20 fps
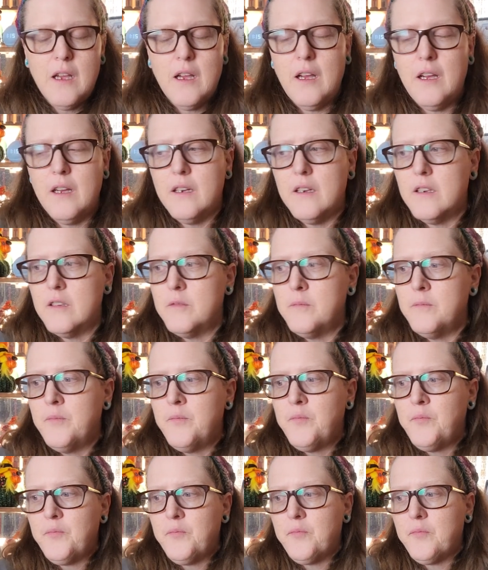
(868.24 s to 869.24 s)
Um,
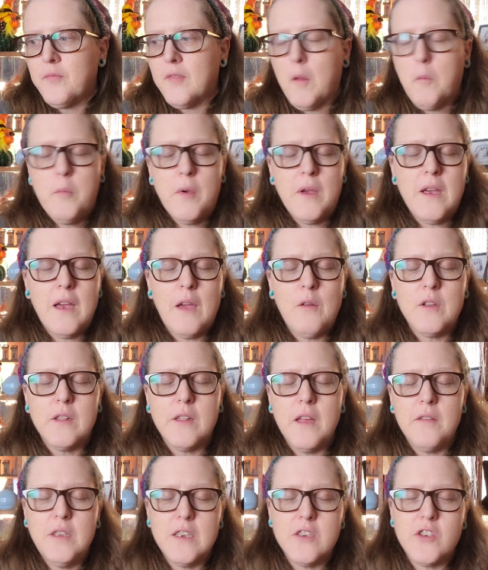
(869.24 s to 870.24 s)
but I would
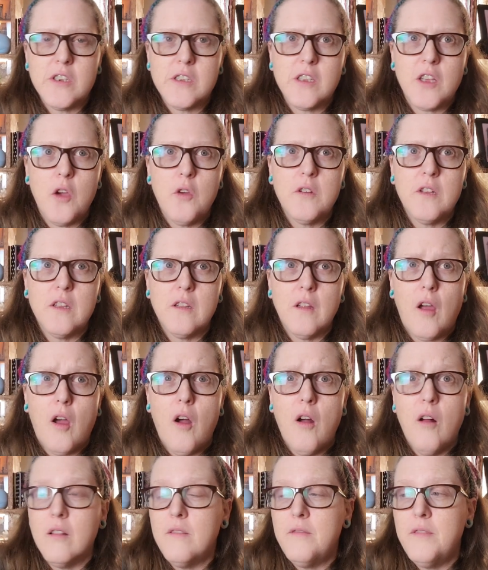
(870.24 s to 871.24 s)
love to just go to
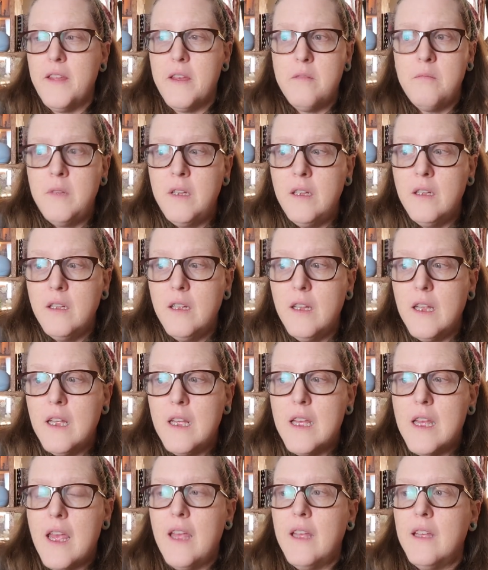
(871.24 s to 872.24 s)
all of them.
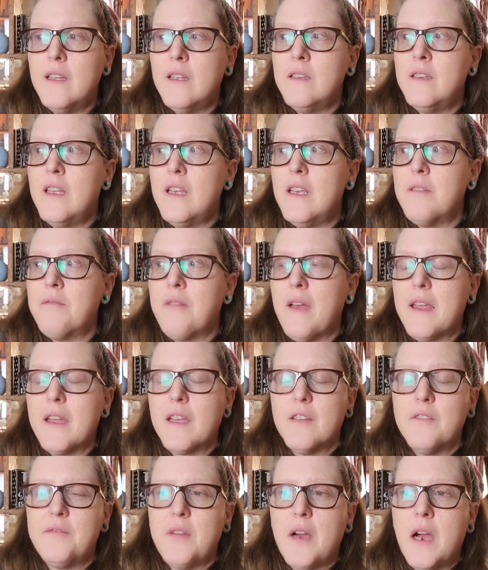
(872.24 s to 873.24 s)
And if I
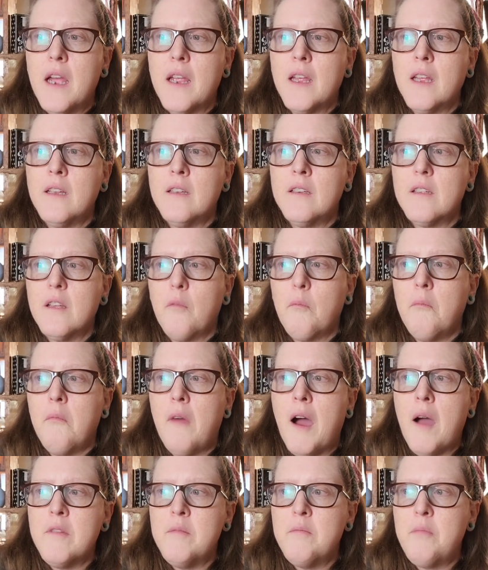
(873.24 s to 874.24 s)
could find
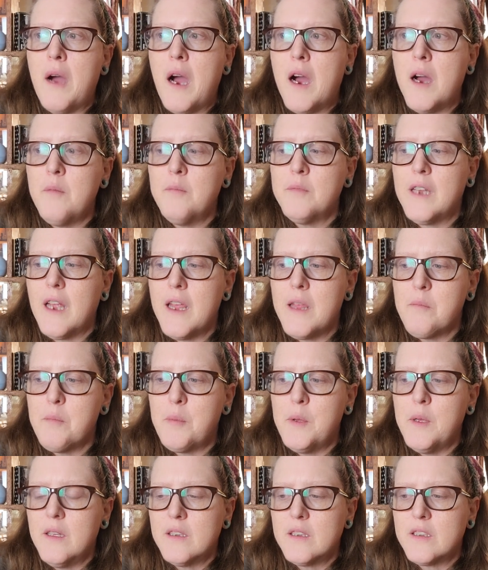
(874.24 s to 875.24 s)
mom and pop type
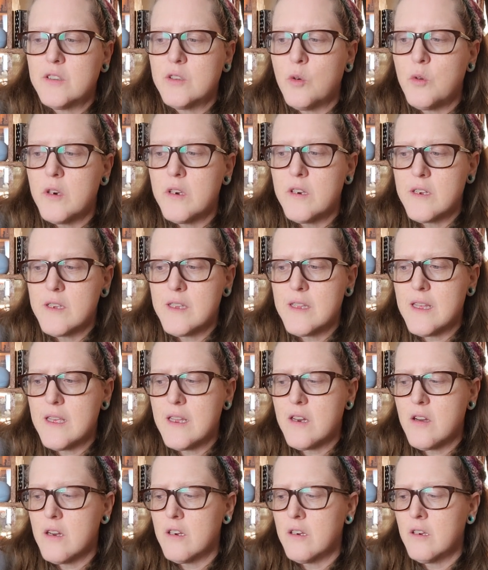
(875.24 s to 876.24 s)
stores that
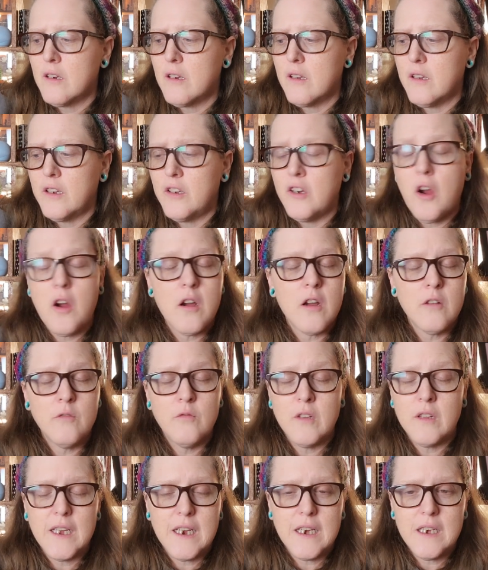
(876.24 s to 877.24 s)
are yarn
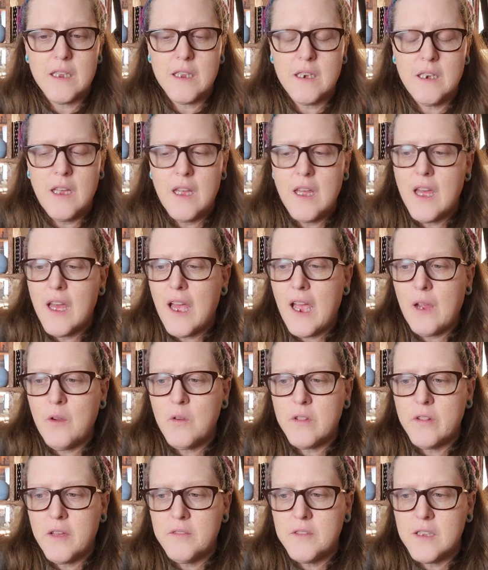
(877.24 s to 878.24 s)
related, I
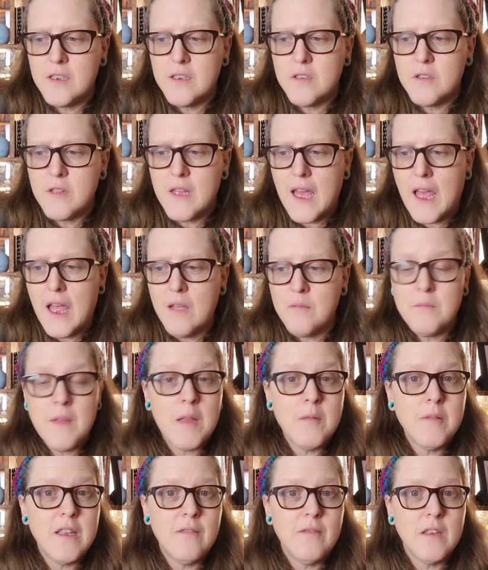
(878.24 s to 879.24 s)
would love to do that.
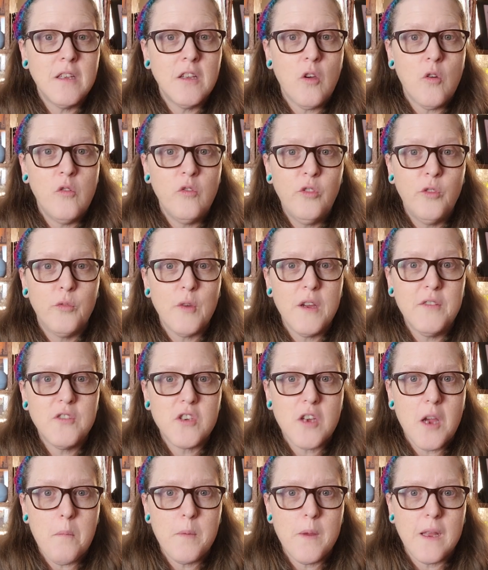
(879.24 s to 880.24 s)
Maybe even go thrift
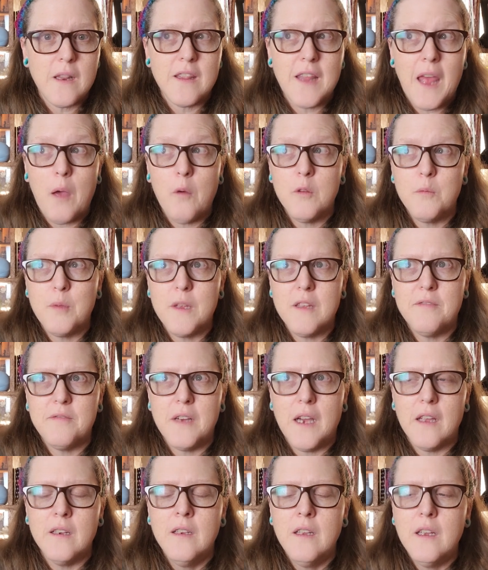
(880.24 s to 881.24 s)
shopping. That would be
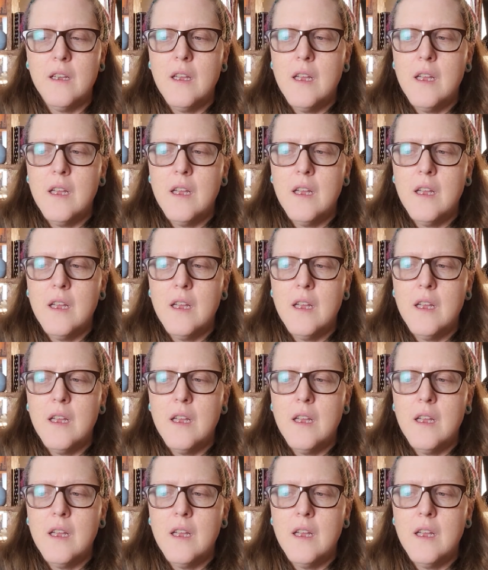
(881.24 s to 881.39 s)
fun.